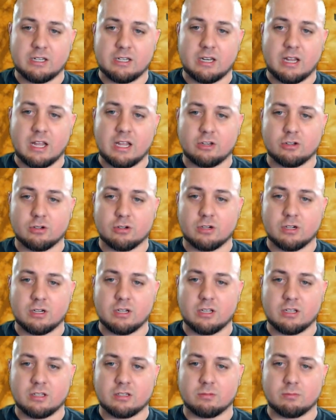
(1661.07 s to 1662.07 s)

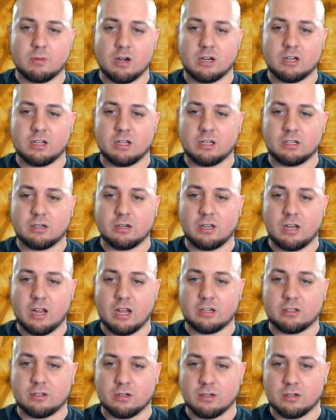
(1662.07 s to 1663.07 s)
Dangerous Market
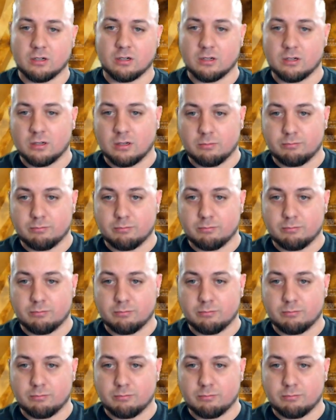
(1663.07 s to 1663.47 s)
Connector.